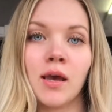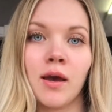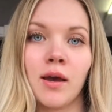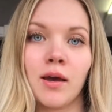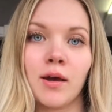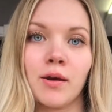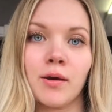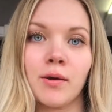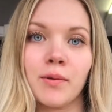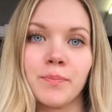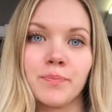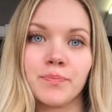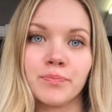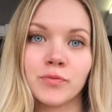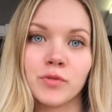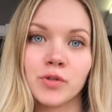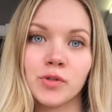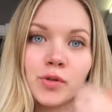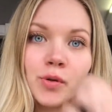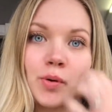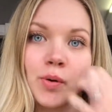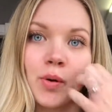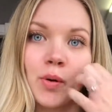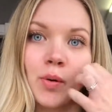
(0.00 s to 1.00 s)
Um,
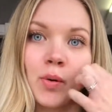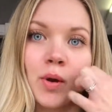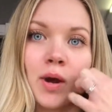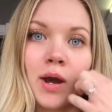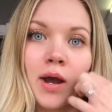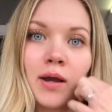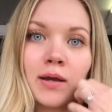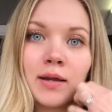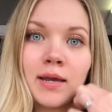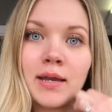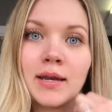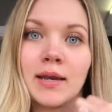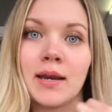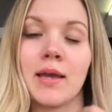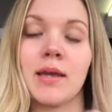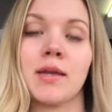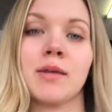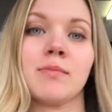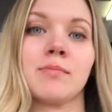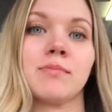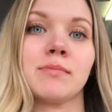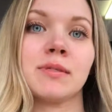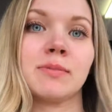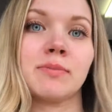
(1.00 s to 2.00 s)
so, again,
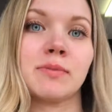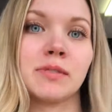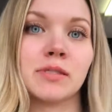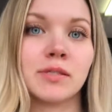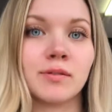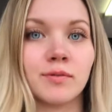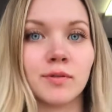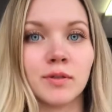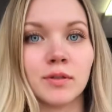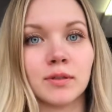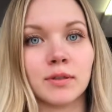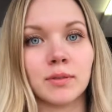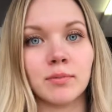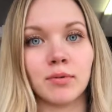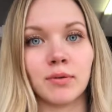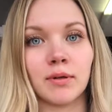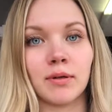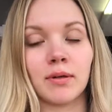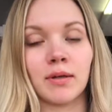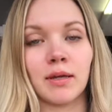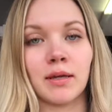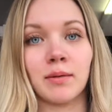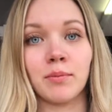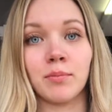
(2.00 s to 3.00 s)
I'm specifically
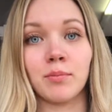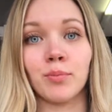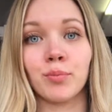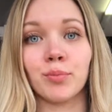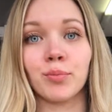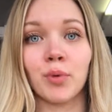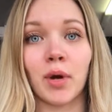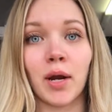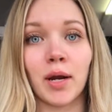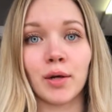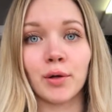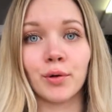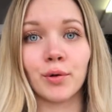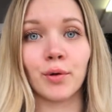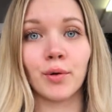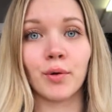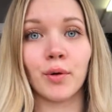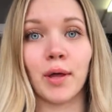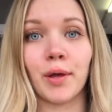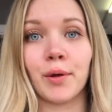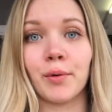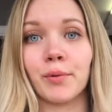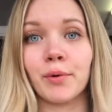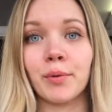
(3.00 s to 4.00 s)
in
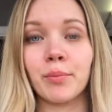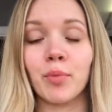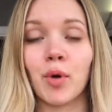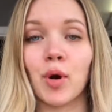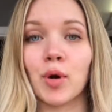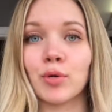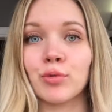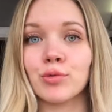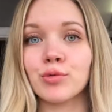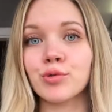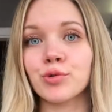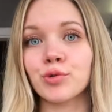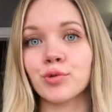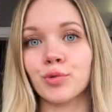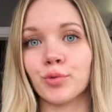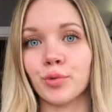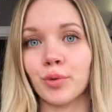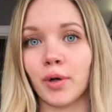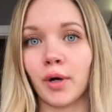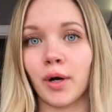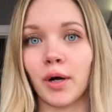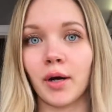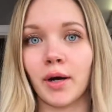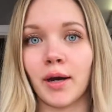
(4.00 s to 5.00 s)
bridal. I own a bridal
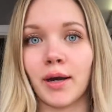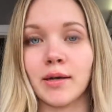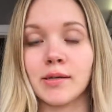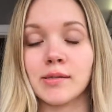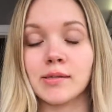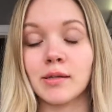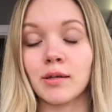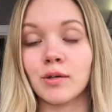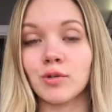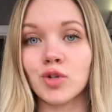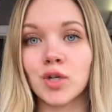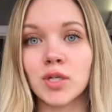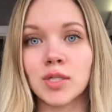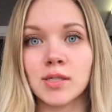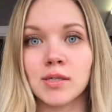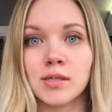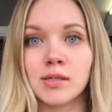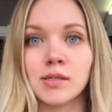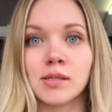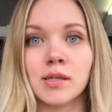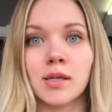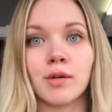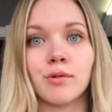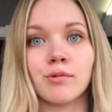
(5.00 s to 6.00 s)
store. I sell
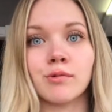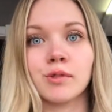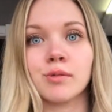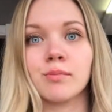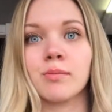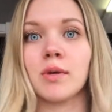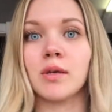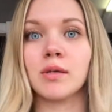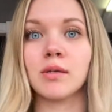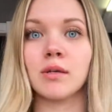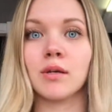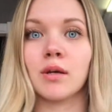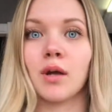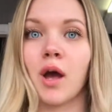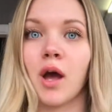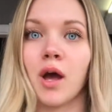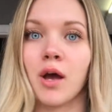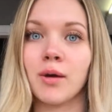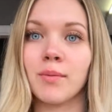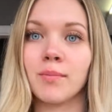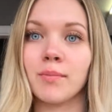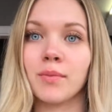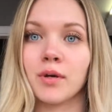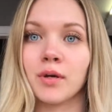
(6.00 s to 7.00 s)
dresses. I also make
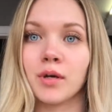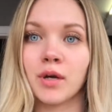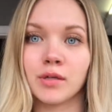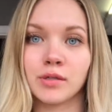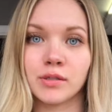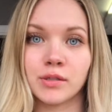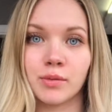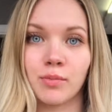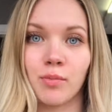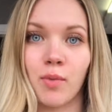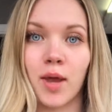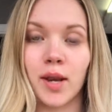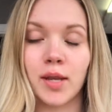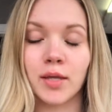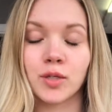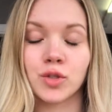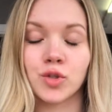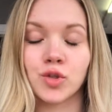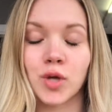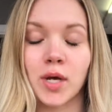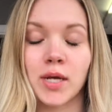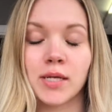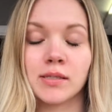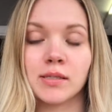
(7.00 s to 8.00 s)
um, custom wedding
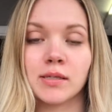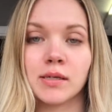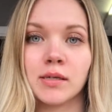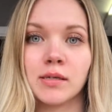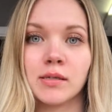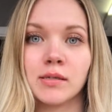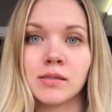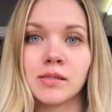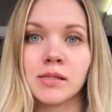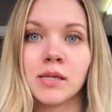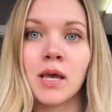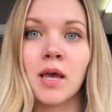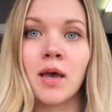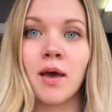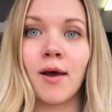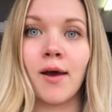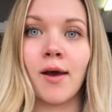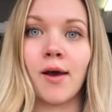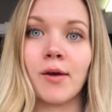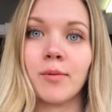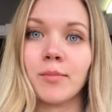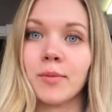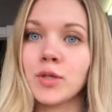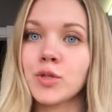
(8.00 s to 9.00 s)
dresses.
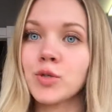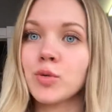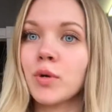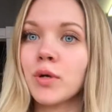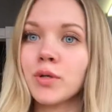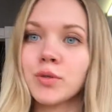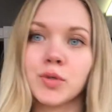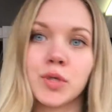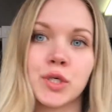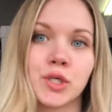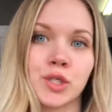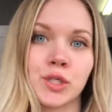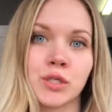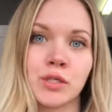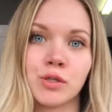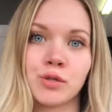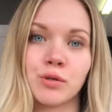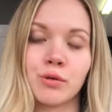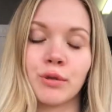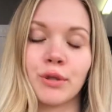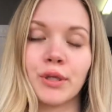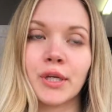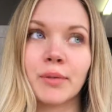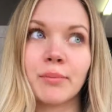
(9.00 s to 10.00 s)
Um, uh, I do alterations,
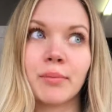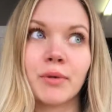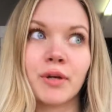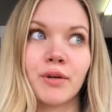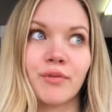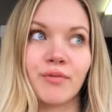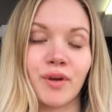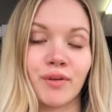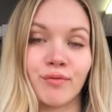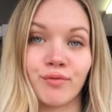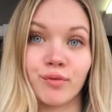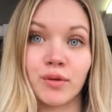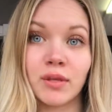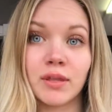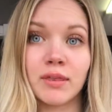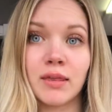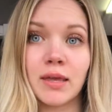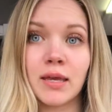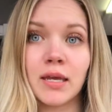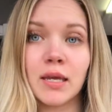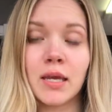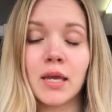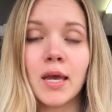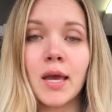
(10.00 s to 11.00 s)
so a little bit of
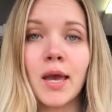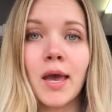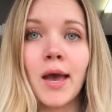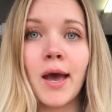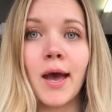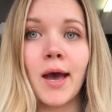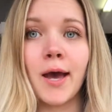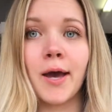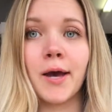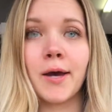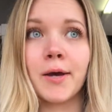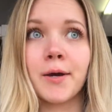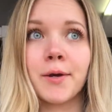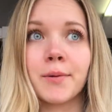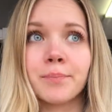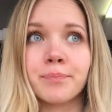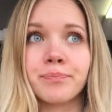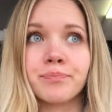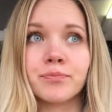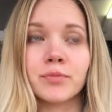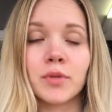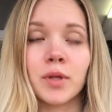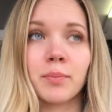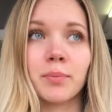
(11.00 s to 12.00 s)
everything.
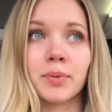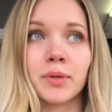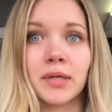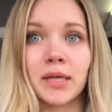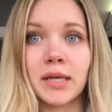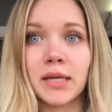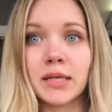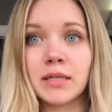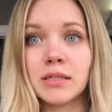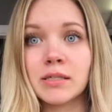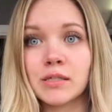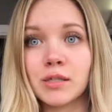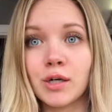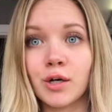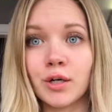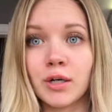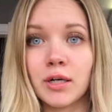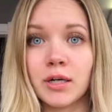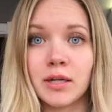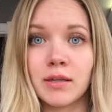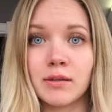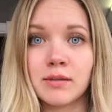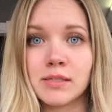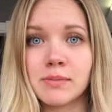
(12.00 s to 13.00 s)
Um, but getting
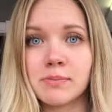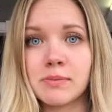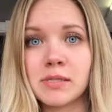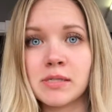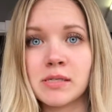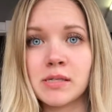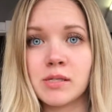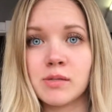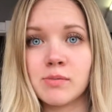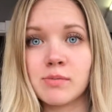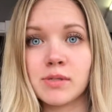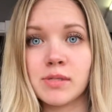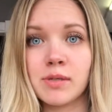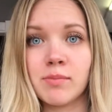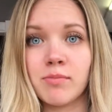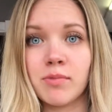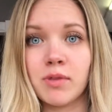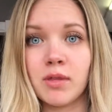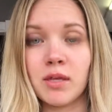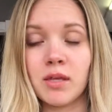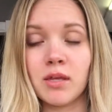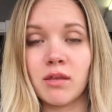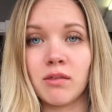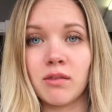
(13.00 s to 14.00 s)
started in this business was
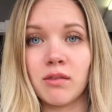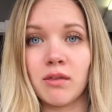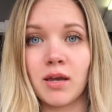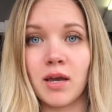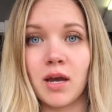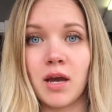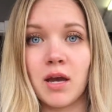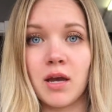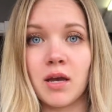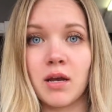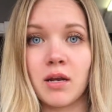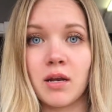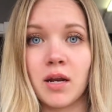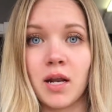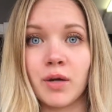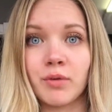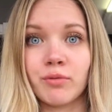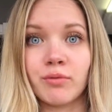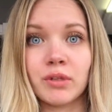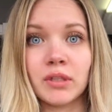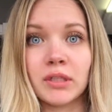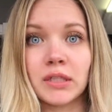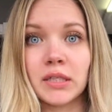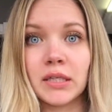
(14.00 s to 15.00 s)
something that I
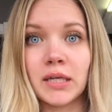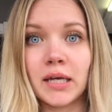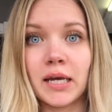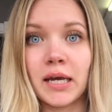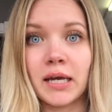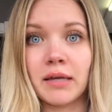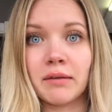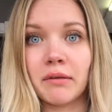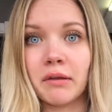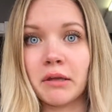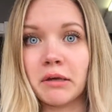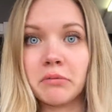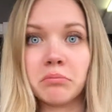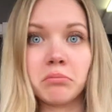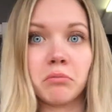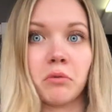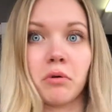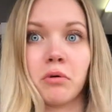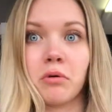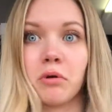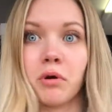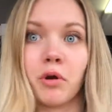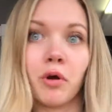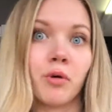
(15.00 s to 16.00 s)
really had like
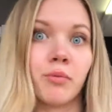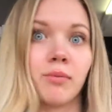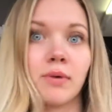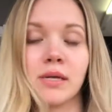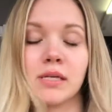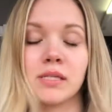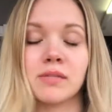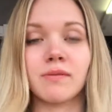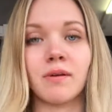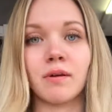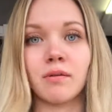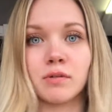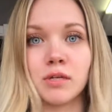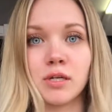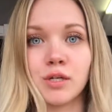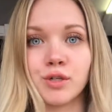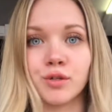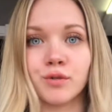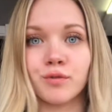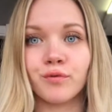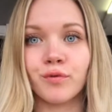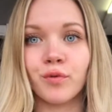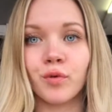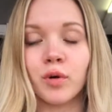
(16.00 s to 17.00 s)
no base
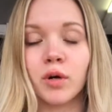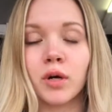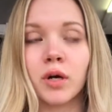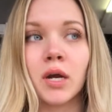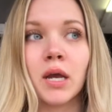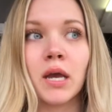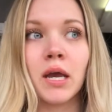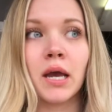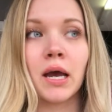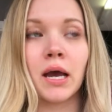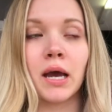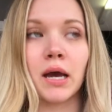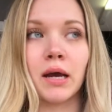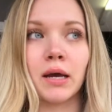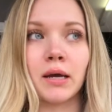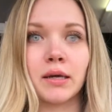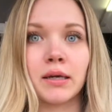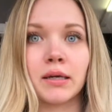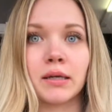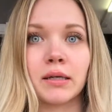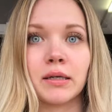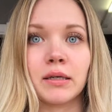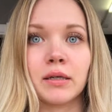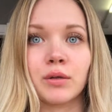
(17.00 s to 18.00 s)
foundation for.
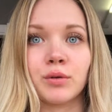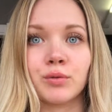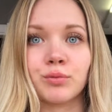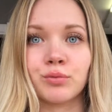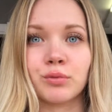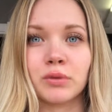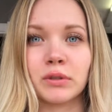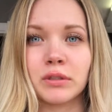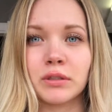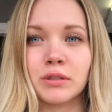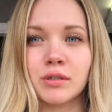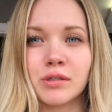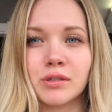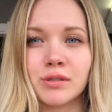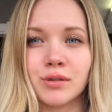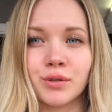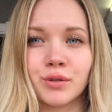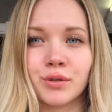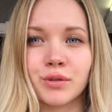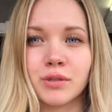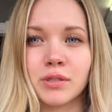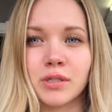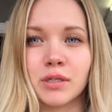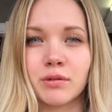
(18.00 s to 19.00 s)
I really just
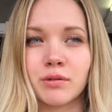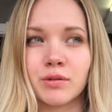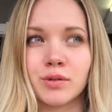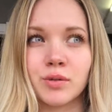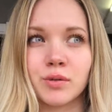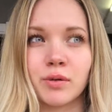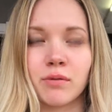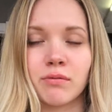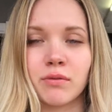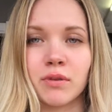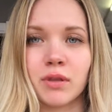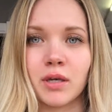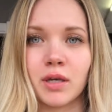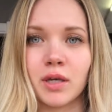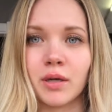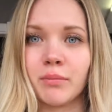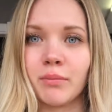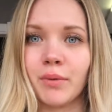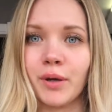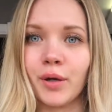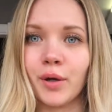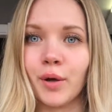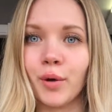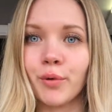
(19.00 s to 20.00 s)
learned how to do everything on
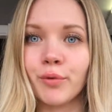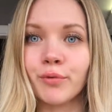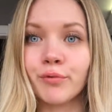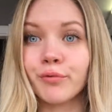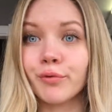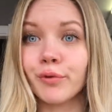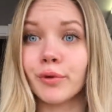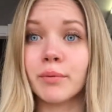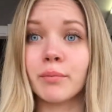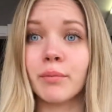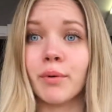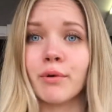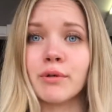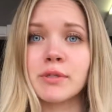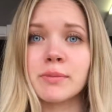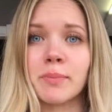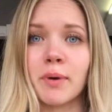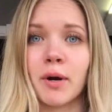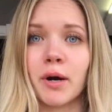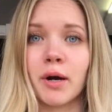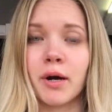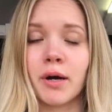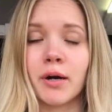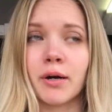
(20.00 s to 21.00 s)
my own for the most
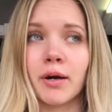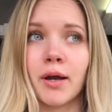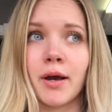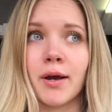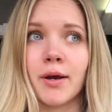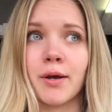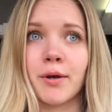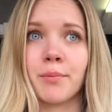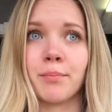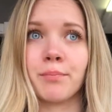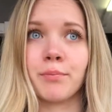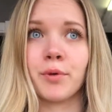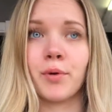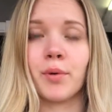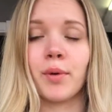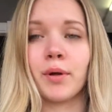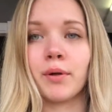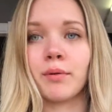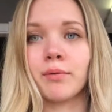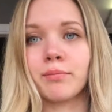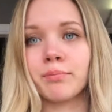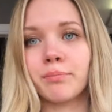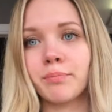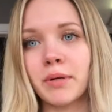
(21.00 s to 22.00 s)
part. Um, you know,
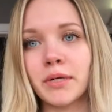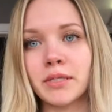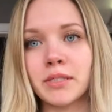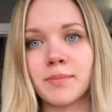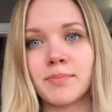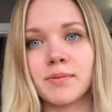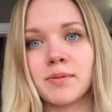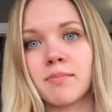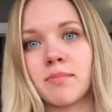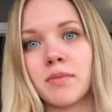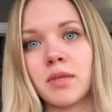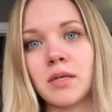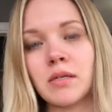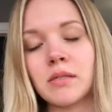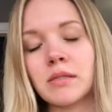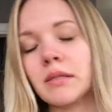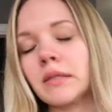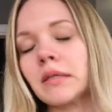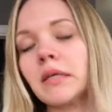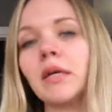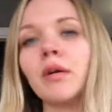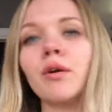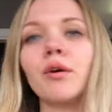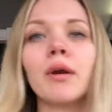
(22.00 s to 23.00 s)
I picked up some things on
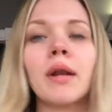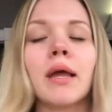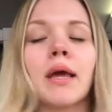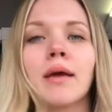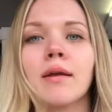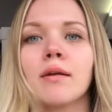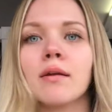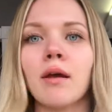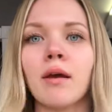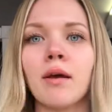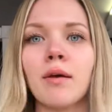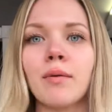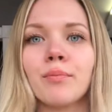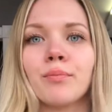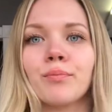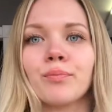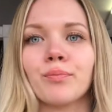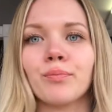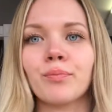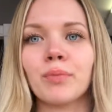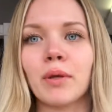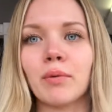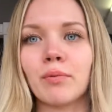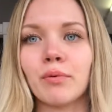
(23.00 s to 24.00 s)
the internet. Um,
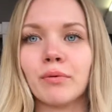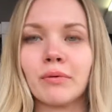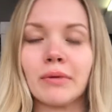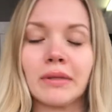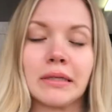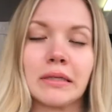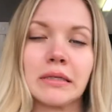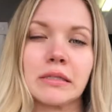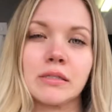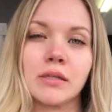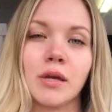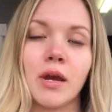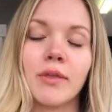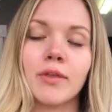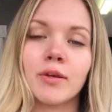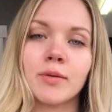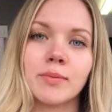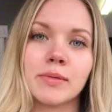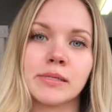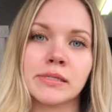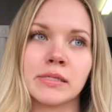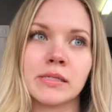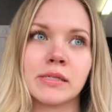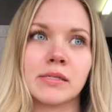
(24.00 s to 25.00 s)
that were related to other
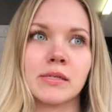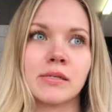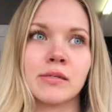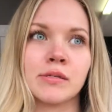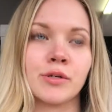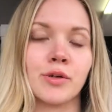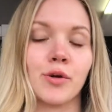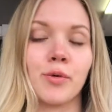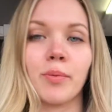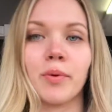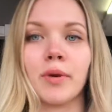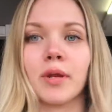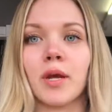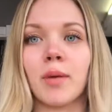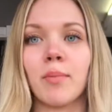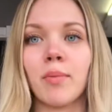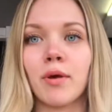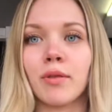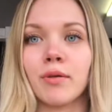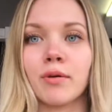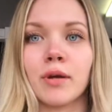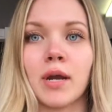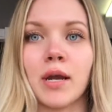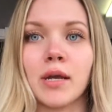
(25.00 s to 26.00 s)
businesses and opening up
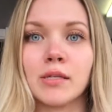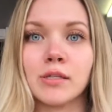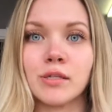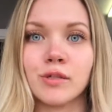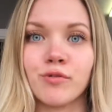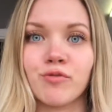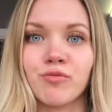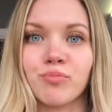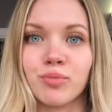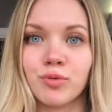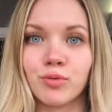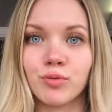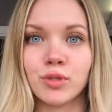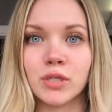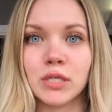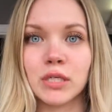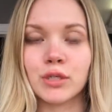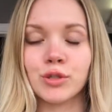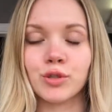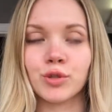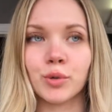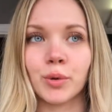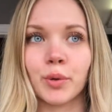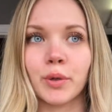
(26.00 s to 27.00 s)
other kinds of
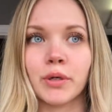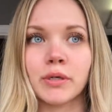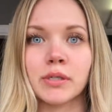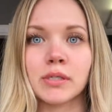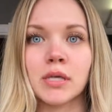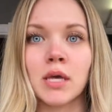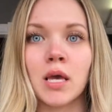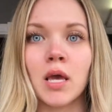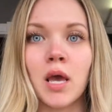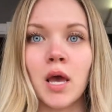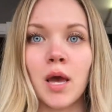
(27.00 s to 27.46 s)
boutique stores.